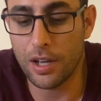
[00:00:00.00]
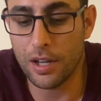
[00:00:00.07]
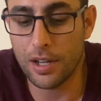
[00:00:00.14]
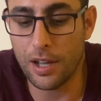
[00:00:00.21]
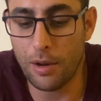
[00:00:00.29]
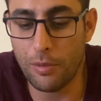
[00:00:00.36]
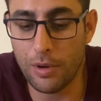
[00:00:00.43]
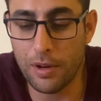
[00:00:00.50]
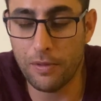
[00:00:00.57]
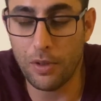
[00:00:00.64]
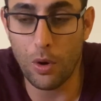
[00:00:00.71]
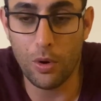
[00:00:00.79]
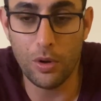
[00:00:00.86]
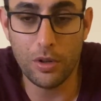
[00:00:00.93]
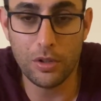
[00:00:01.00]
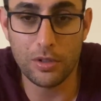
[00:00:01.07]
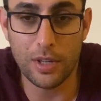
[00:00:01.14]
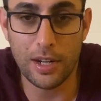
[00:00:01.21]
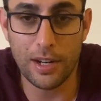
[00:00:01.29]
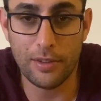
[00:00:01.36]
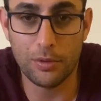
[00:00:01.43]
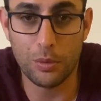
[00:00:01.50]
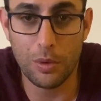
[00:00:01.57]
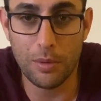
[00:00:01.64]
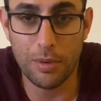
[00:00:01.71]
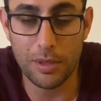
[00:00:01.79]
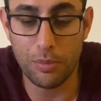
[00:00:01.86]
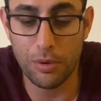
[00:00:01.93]
got rid of the oil so I didn't have to worry
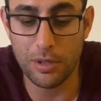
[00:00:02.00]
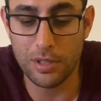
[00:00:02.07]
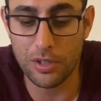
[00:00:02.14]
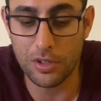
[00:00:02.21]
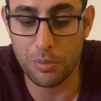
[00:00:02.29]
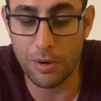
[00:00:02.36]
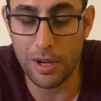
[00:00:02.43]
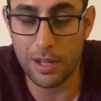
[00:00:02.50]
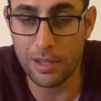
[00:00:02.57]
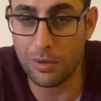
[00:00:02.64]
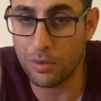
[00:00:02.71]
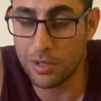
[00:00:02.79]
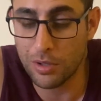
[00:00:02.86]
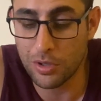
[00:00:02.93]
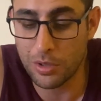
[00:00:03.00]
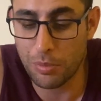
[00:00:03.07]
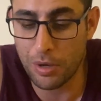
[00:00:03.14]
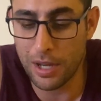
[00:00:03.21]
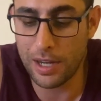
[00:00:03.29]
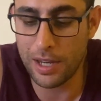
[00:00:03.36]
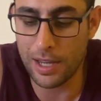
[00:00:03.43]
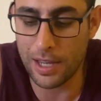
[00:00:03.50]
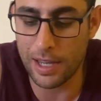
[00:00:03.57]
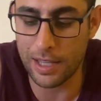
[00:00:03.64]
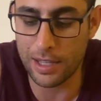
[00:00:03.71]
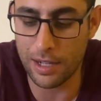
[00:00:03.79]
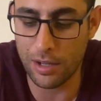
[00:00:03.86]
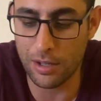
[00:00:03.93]
about the poison oak spreading. There was no spread,
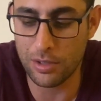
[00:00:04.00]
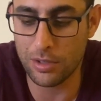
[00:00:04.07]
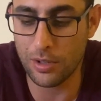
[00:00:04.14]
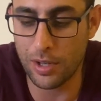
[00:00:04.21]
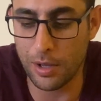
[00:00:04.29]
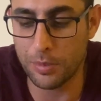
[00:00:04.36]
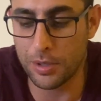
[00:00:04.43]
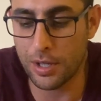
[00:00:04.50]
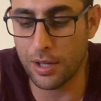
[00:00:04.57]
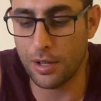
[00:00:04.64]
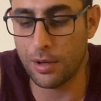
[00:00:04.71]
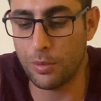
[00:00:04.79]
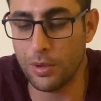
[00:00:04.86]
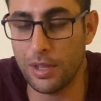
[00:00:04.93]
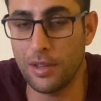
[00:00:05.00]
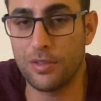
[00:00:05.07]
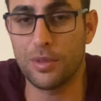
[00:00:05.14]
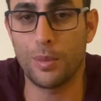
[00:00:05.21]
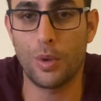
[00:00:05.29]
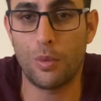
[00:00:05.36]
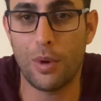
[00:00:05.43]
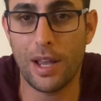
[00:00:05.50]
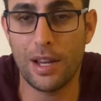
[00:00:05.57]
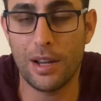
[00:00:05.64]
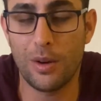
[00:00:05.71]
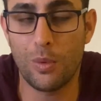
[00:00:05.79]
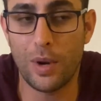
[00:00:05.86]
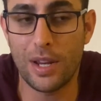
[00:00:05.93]
and then it also helped relieve some of the
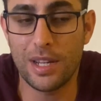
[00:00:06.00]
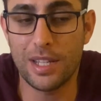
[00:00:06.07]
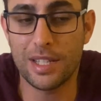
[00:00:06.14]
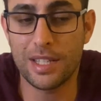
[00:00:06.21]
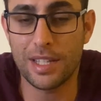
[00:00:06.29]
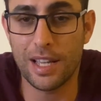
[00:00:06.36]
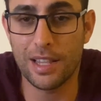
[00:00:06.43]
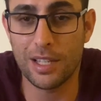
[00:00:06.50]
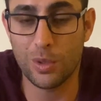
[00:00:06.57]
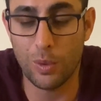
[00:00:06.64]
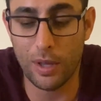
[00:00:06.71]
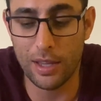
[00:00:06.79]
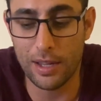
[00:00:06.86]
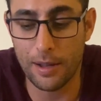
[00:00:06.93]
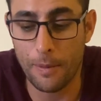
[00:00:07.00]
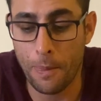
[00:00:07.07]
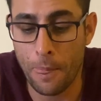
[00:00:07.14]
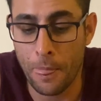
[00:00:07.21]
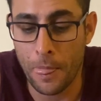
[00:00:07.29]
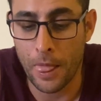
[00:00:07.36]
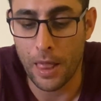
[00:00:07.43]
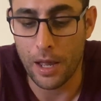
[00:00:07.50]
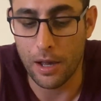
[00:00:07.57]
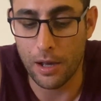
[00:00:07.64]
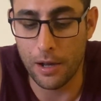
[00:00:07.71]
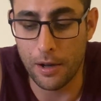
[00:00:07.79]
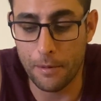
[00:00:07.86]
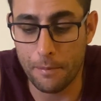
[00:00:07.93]
redness and the swelling
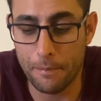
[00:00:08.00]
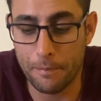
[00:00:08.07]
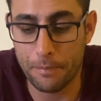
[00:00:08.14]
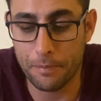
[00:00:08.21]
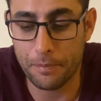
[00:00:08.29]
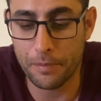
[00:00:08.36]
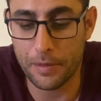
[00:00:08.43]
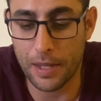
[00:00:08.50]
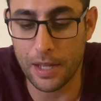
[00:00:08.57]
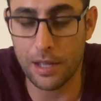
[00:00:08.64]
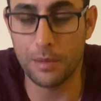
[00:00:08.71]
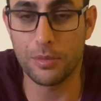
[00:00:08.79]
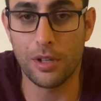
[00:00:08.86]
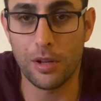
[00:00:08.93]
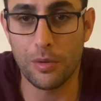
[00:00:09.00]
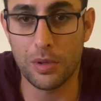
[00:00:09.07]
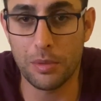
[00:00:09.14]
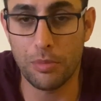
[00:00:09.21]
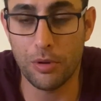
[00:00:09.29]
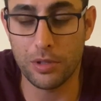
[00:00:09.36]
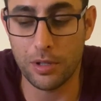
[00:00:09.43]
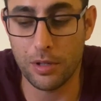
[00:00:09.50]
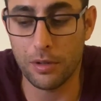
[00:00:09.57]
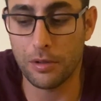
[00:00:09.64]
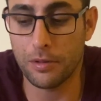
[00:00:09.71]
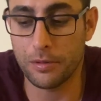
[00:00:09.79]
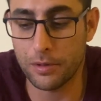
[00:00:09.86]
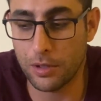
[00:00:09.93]
that comes along with the poison
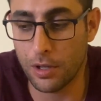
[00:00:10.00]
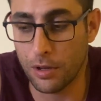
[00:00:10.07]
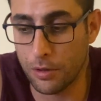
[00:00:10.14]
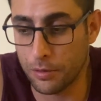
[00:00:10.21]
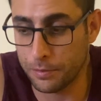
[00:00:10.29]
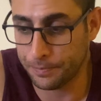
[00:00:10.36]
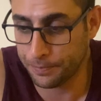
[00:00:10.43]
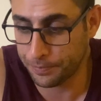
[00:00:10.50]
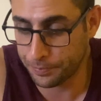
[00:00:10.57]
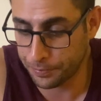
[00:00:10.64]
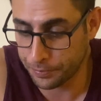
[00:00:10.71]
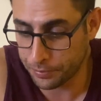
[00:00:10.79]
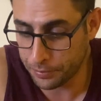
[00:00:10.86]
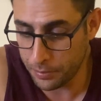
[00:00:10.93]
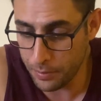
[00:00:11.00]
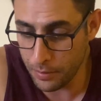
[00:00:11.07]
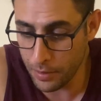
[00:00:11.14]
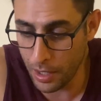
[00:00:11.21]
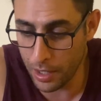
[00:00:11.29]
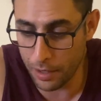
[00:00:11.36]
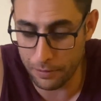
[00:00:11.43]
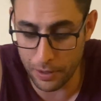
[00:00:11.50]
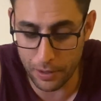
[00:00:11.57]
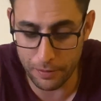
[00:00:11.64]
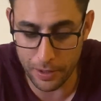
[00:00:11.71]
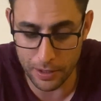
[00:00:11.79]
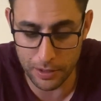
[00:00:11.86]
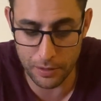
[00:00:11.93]
oak. So very
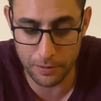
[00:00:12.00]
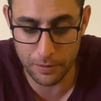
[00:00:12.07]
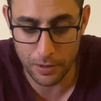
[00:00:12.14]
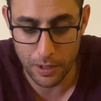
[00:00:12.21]
effective,